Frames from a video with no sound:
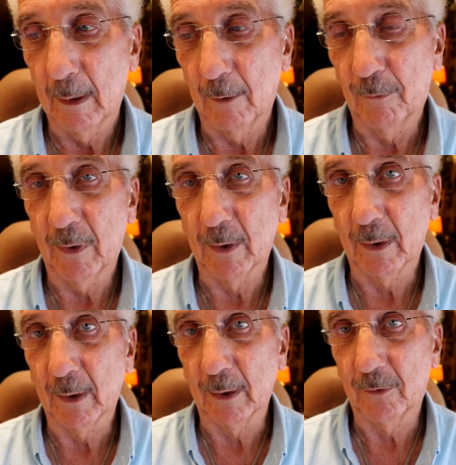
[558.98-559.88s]
If
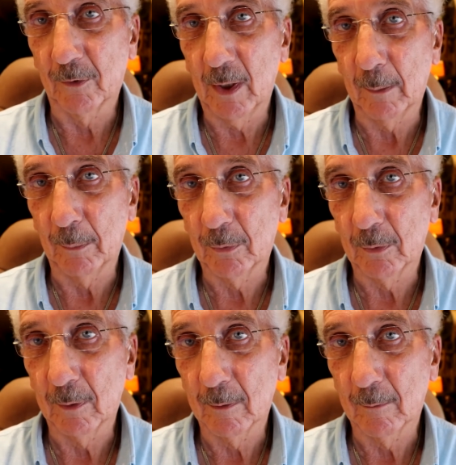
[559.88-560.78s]
he
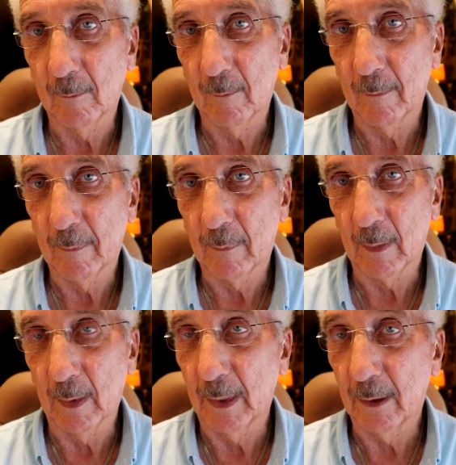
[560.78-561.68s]
accepts,
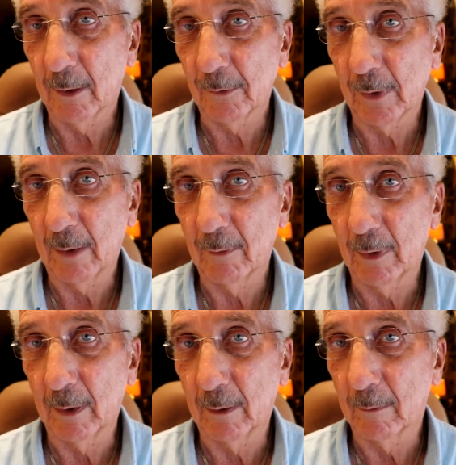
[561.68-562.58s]
and he doesn't have
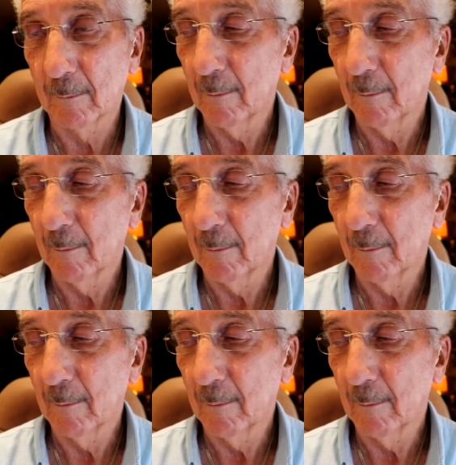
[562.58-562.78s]
any,